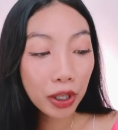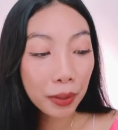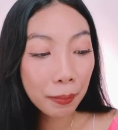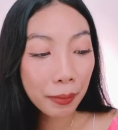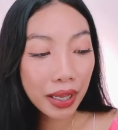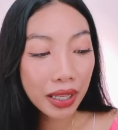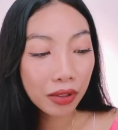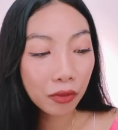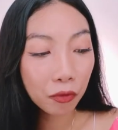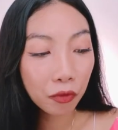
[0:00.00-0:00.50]

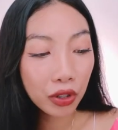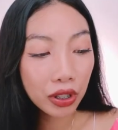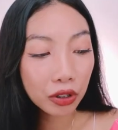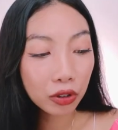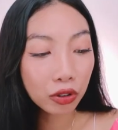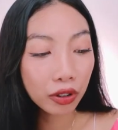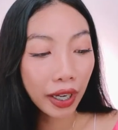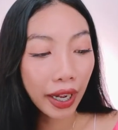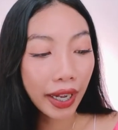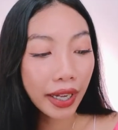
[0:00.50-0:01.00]
ferment
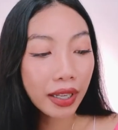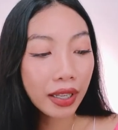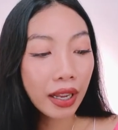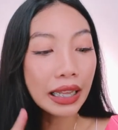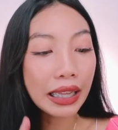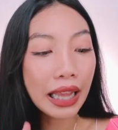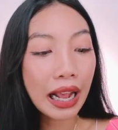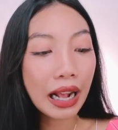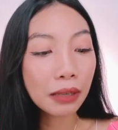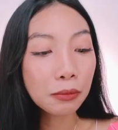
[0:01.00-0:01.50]
filtrate,
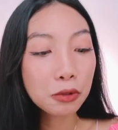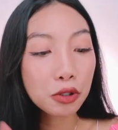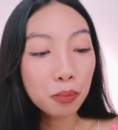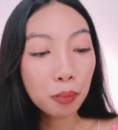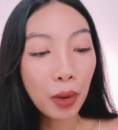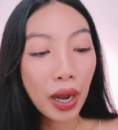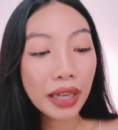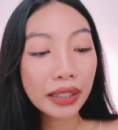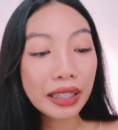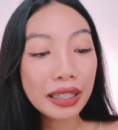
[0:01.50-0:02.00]
it helps
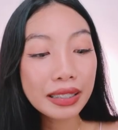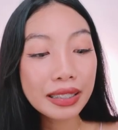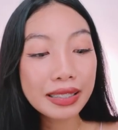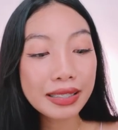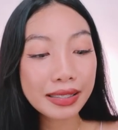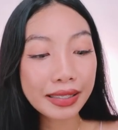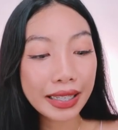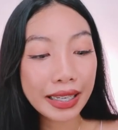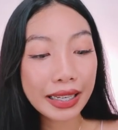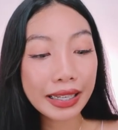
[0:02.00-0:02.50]
brighten the
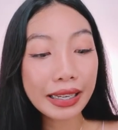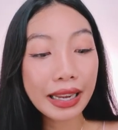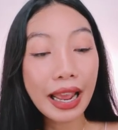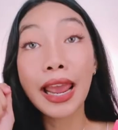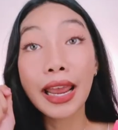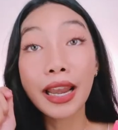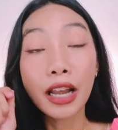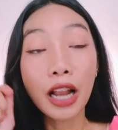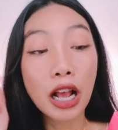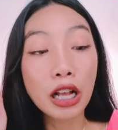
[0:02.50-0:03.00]
skin
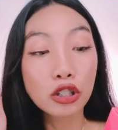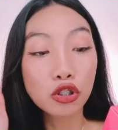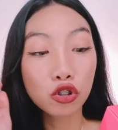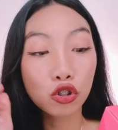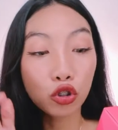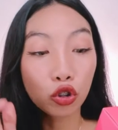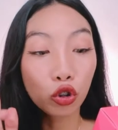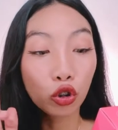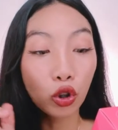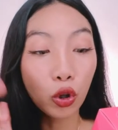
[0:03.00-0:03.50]
and
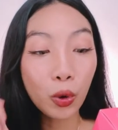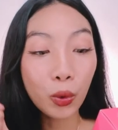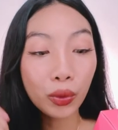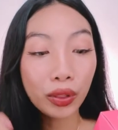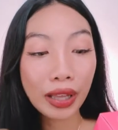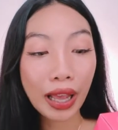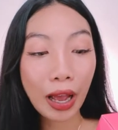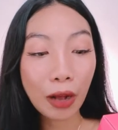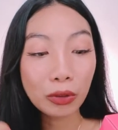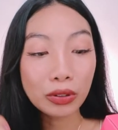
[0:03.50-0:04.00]

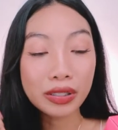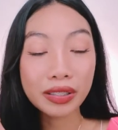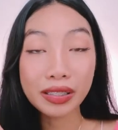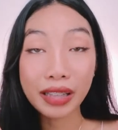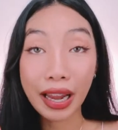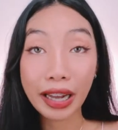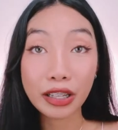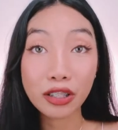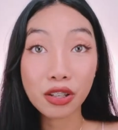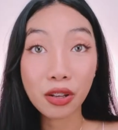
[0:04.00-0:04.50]
slow down
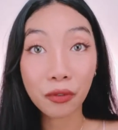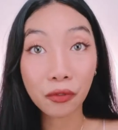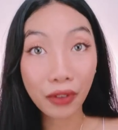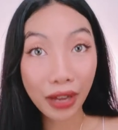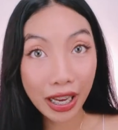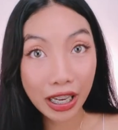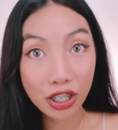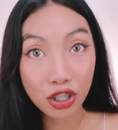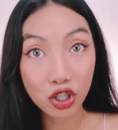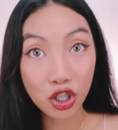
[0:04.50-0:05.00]
signs of
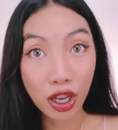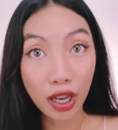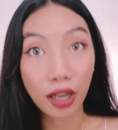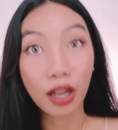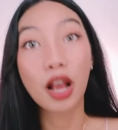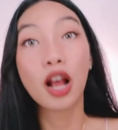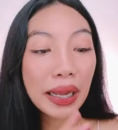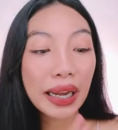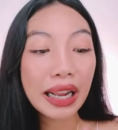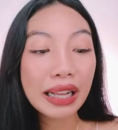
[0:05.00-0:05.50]
aging.
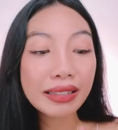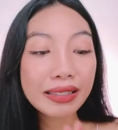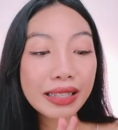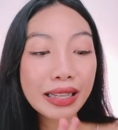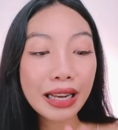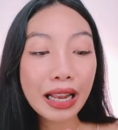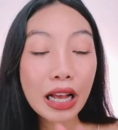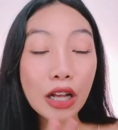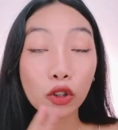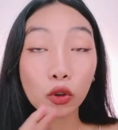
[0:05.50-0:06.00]
Parehas
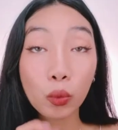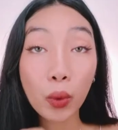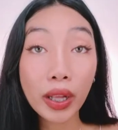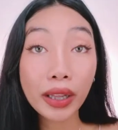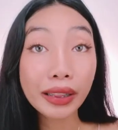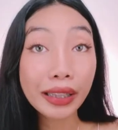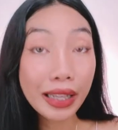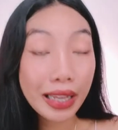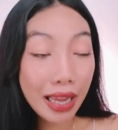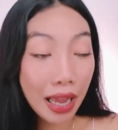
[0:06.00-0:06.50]
silang
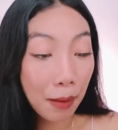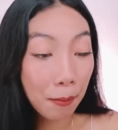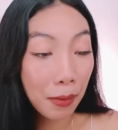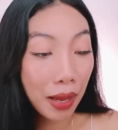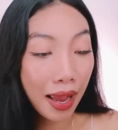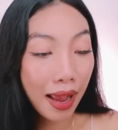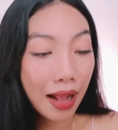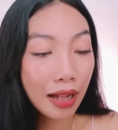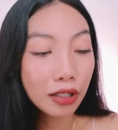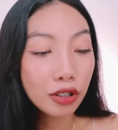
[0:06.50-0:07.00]
20
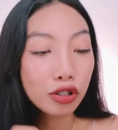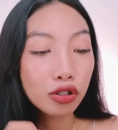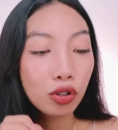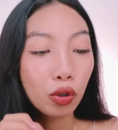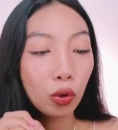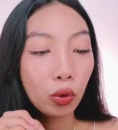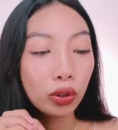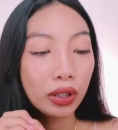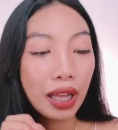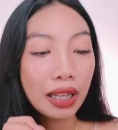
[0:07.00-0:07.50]
ml,
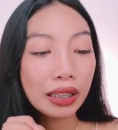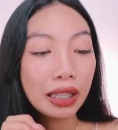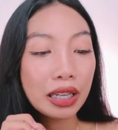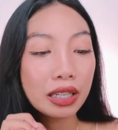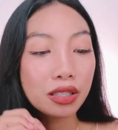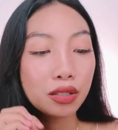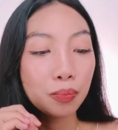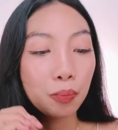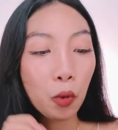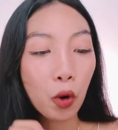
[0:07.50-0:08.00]
so that
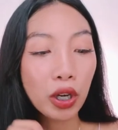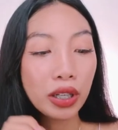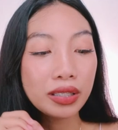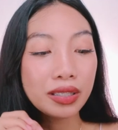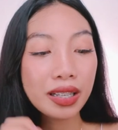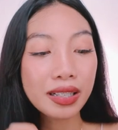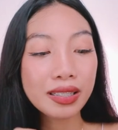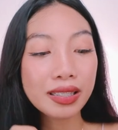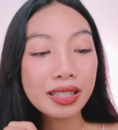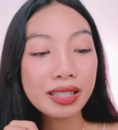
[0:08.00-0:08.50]
is
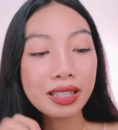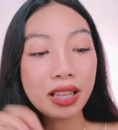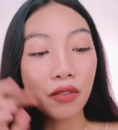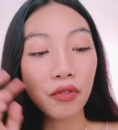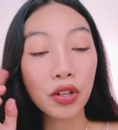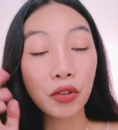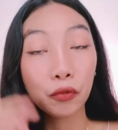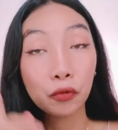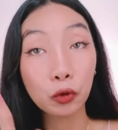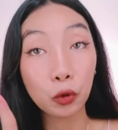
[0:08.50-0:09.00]
0.67
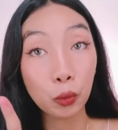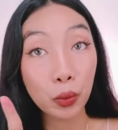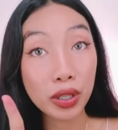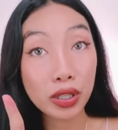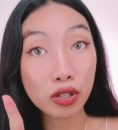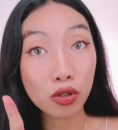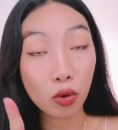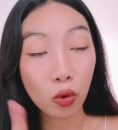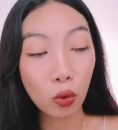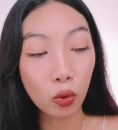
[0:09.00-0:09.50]

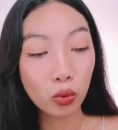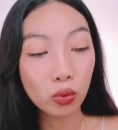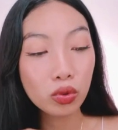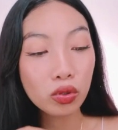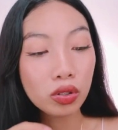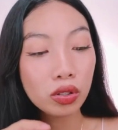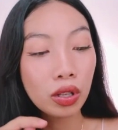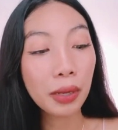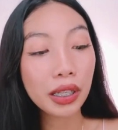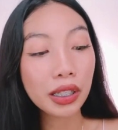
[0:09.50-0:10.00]
fluence
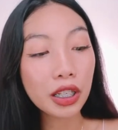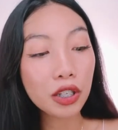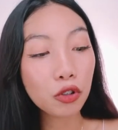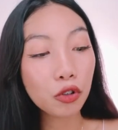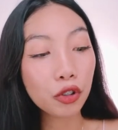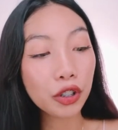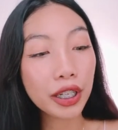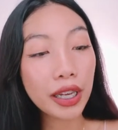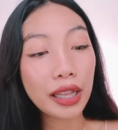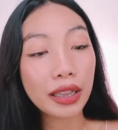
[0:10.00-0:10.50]
ounce. Made in
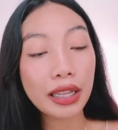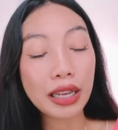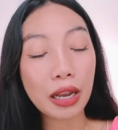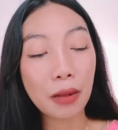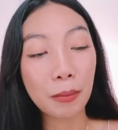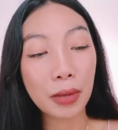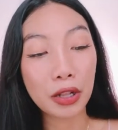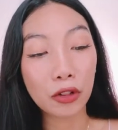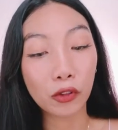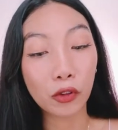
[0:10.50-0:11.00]
Korea
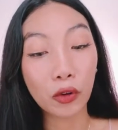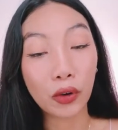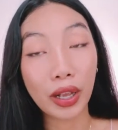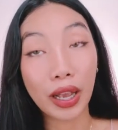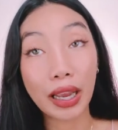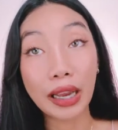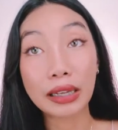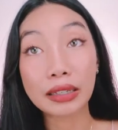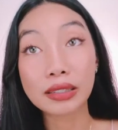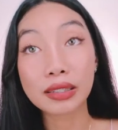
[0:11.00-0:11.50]
din naman to,
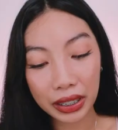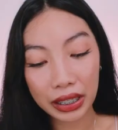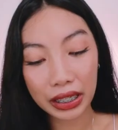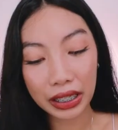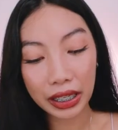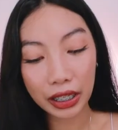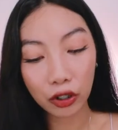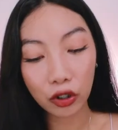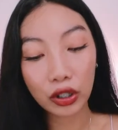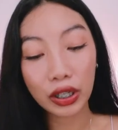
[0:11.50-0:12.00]
guys.
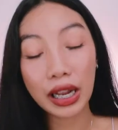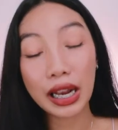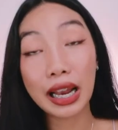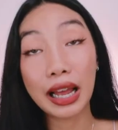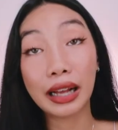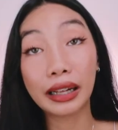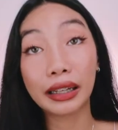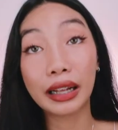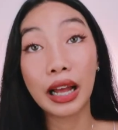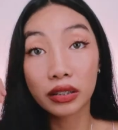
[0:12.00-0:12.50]
Ililink ko na
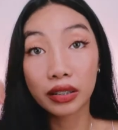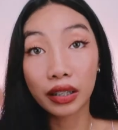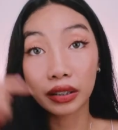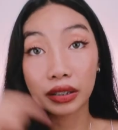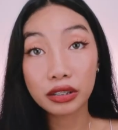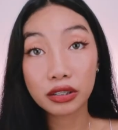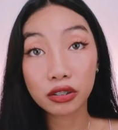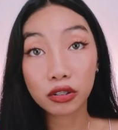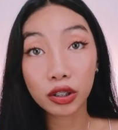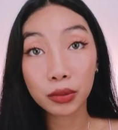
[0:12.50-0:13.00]
lang sa
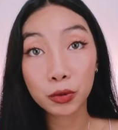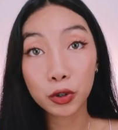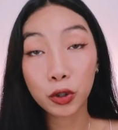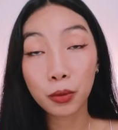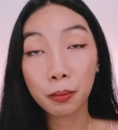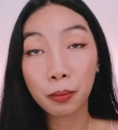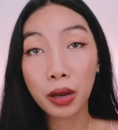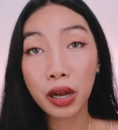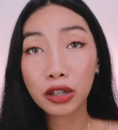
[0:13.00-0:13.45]
description